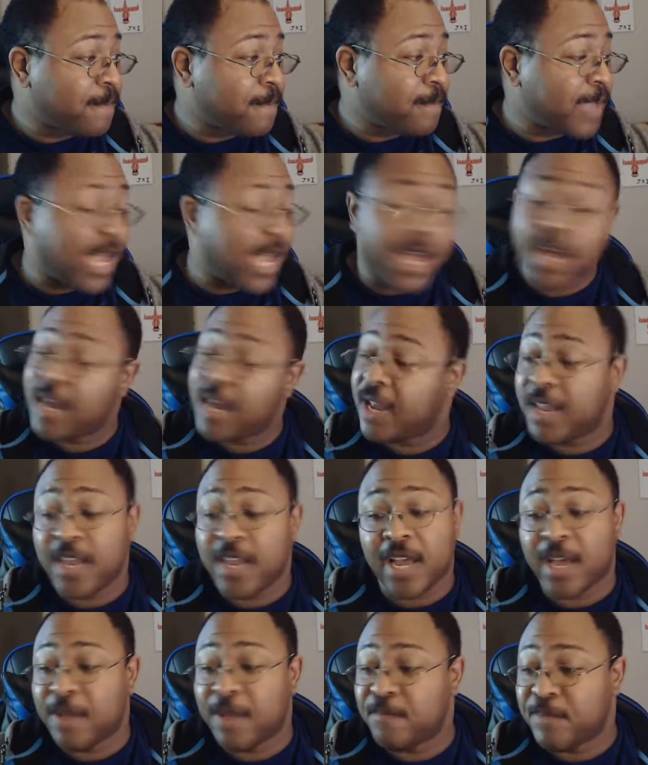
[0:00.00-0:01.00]

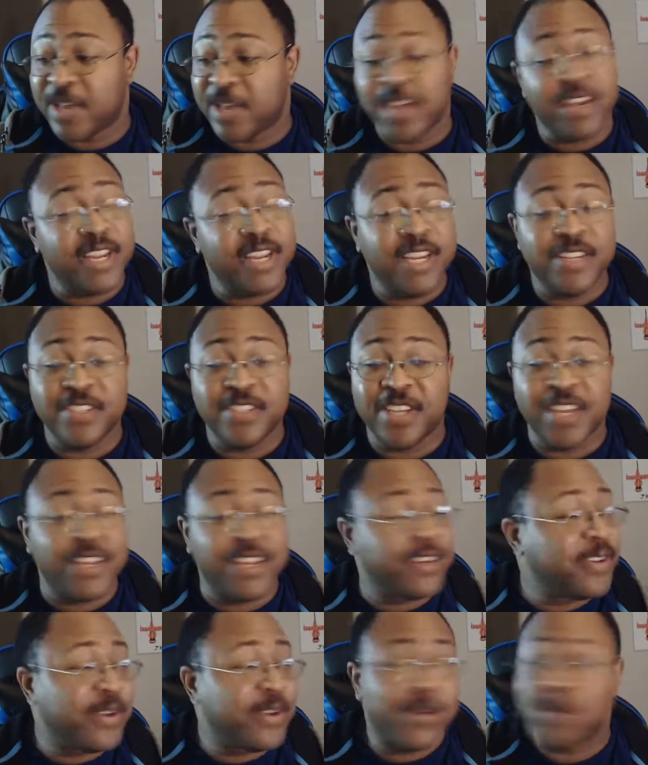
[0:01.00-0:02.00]
I bet he's
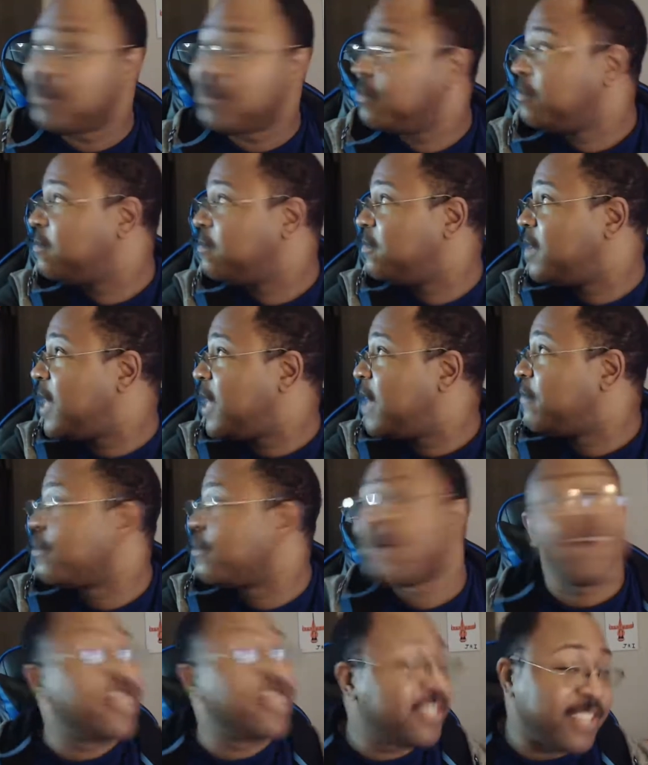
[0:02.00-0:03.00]
getting on
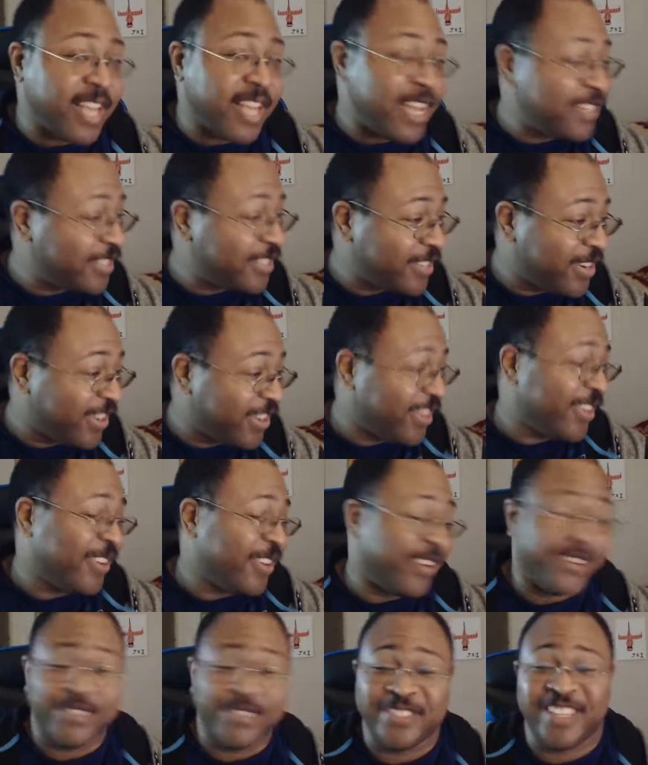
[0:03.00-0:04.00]
everybody's last
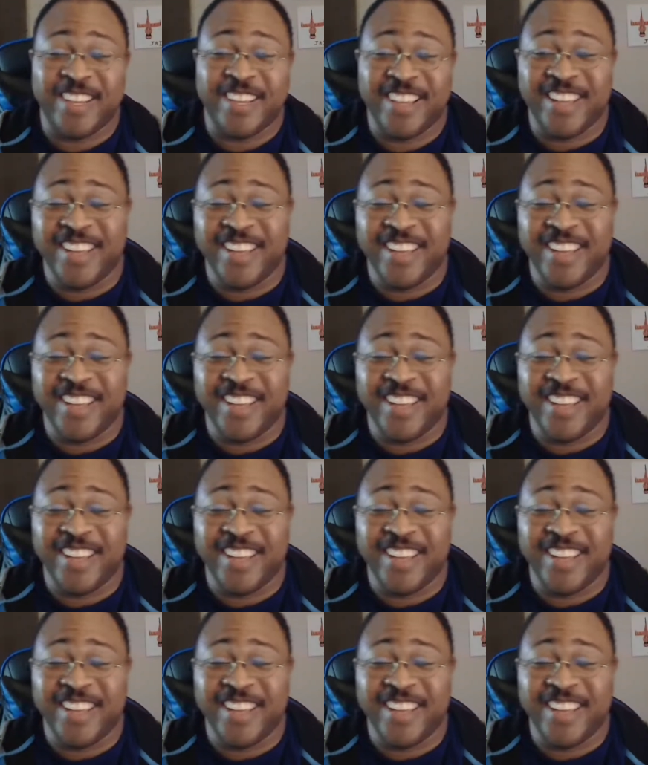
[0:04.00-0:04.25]
nerves.